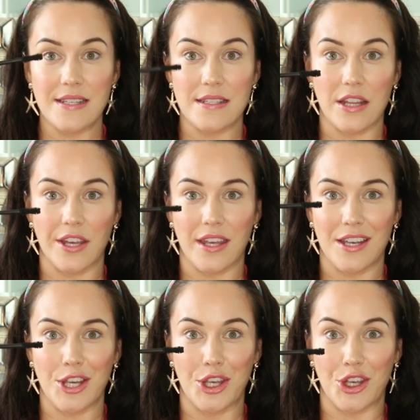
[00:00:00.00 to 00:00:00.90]
it's
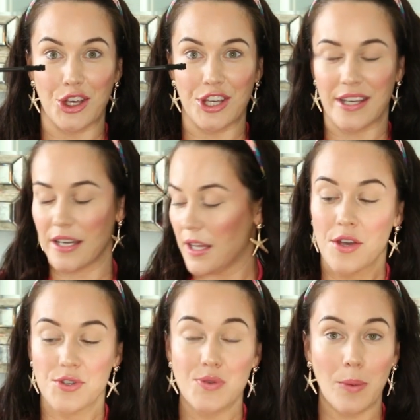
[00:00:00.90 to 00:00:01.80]
looking good.
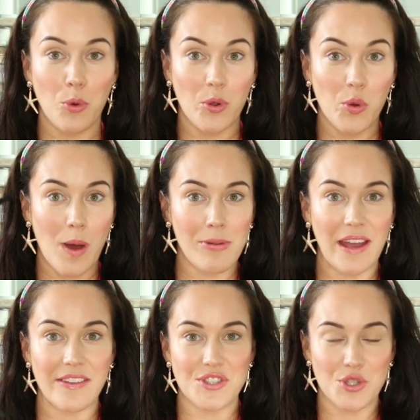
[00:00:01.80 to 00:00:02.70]
So I'm going to
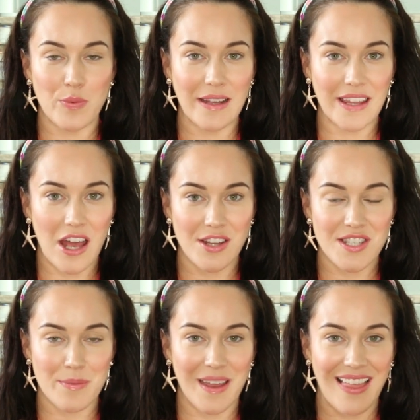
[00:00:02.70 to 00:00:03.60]
apply this directly
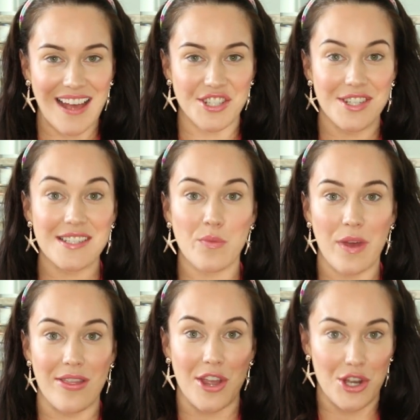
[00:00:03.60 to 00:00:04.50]
onto my lashes
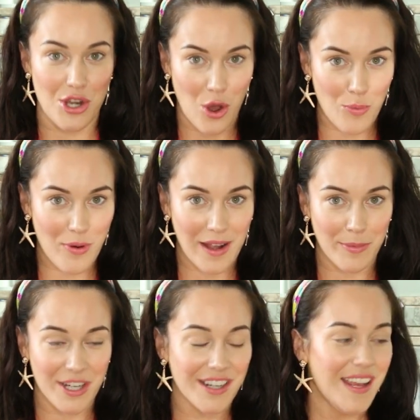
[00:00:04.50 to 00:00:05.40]
with no
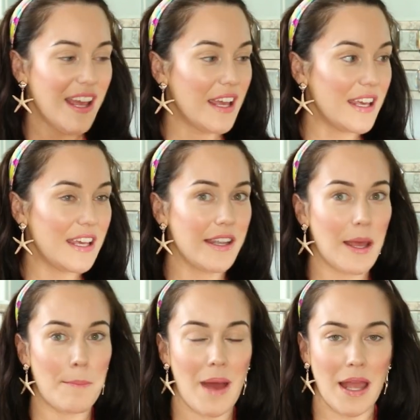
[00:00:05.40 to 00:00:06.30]
primer. In
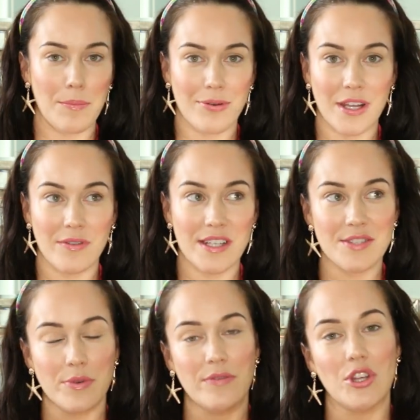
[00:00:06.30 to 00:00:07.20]
my
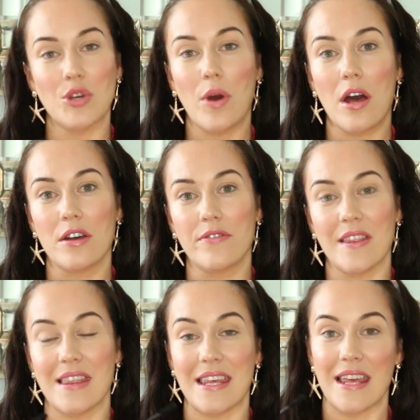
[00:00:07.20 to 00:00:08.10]
previous review of
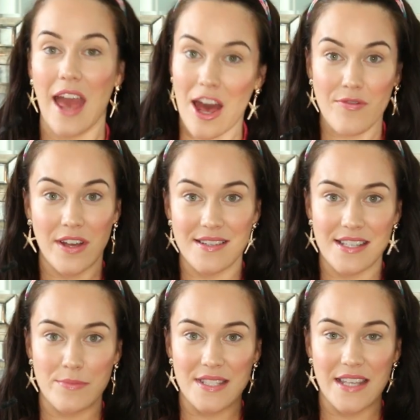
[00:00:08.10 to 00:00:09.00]
the Kat Von
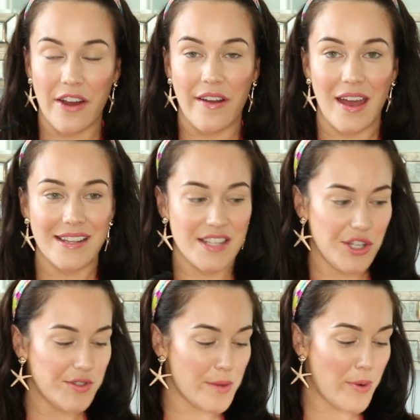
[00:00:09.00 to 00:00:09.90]
D mascara, I
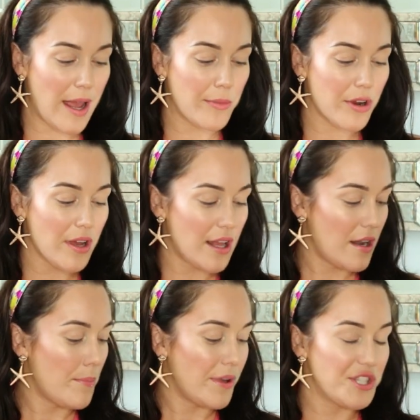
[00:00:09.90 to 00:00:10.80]
did use a primer,
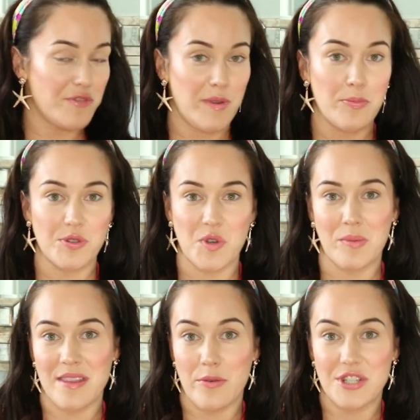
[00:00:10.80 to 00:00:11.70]
and a bunch of people
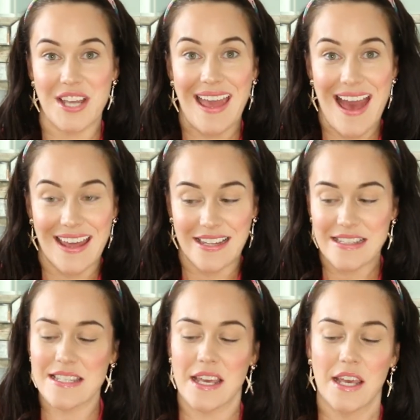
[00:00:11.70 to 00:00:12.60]
told me they wish I
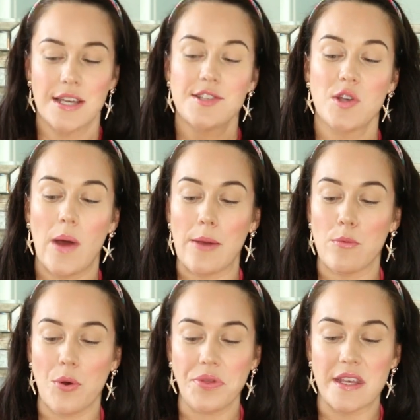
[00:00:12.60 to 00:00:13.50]
hadn't. So I
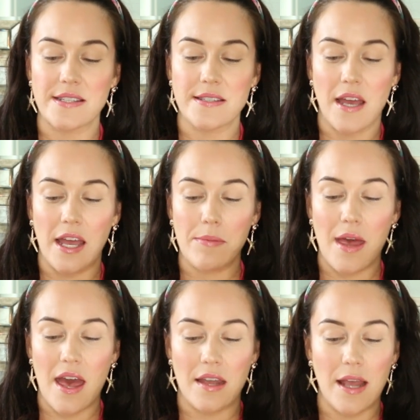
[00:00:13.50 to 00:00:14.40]
won't this time,
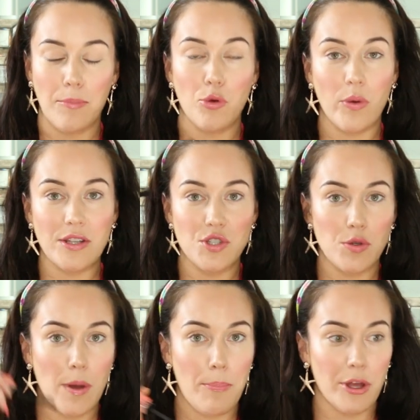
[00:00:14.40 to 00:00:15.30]
and I'm going
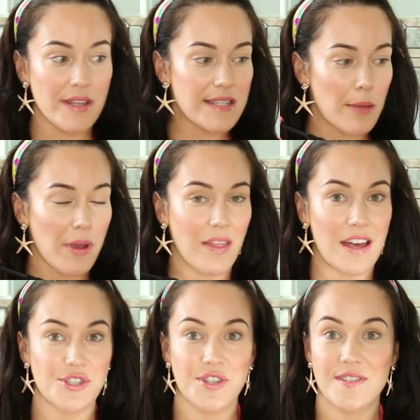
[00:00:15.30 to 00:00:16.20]
to put this on my
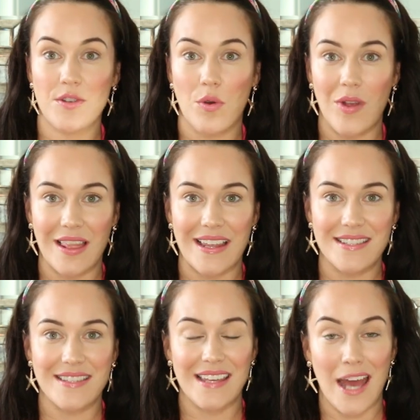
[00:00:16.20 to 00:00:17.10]
lashes, so
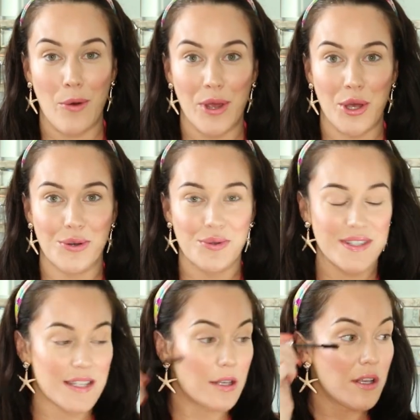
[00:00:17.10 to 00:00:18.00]
let's see how it
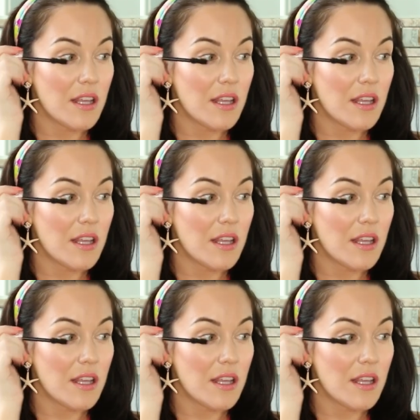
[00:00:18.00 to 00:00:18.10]
goes.